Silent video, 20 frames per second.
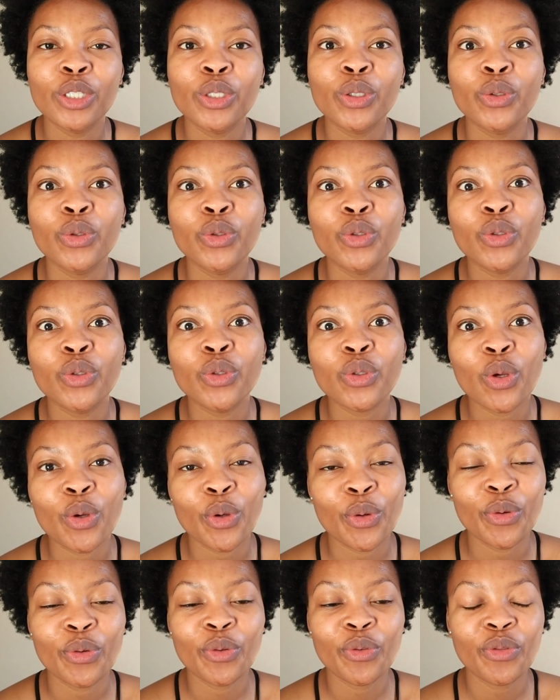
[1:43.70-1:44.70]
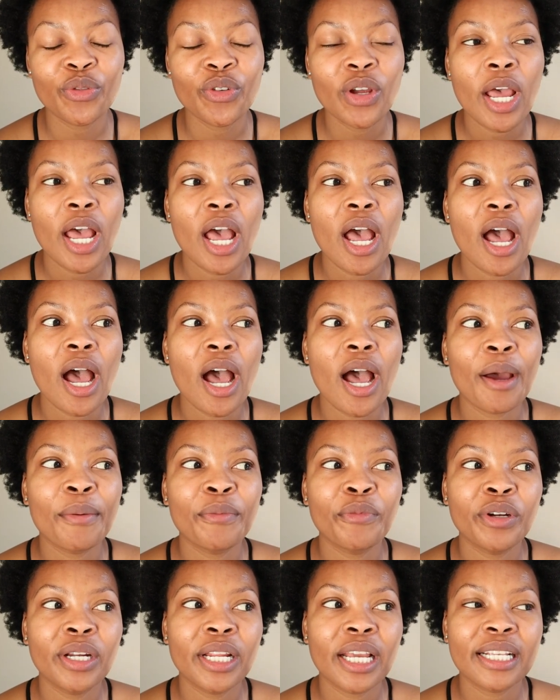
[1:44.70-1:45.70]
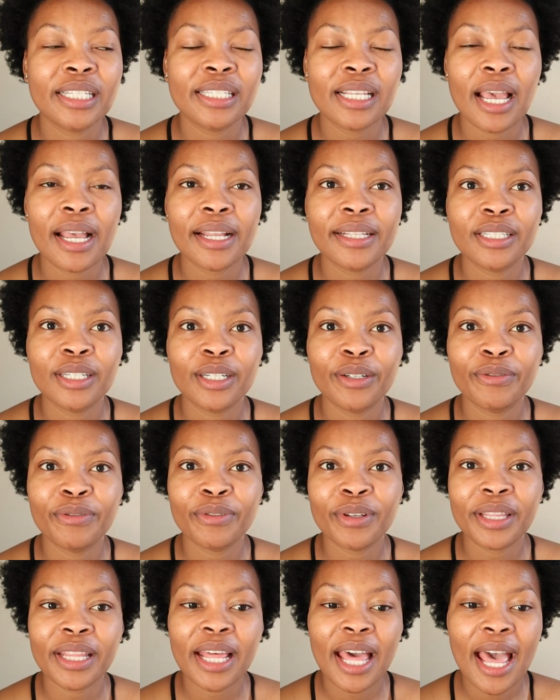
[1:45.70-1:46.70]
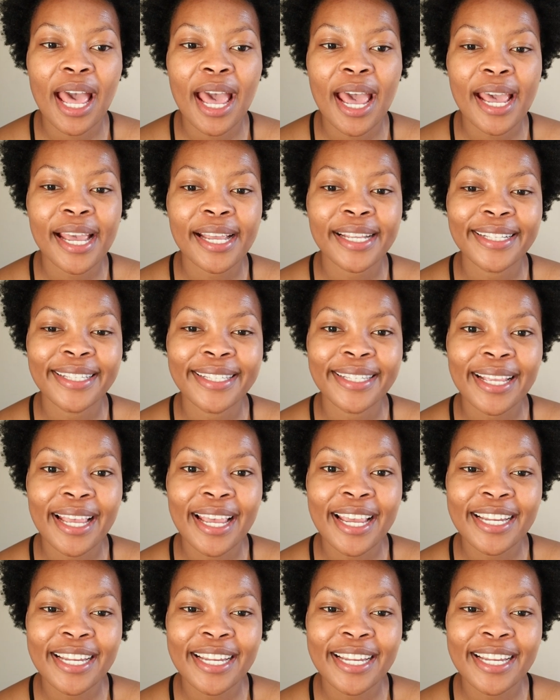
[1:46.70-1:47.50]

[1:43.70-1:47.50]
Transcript: to serve. I'm really excited for that.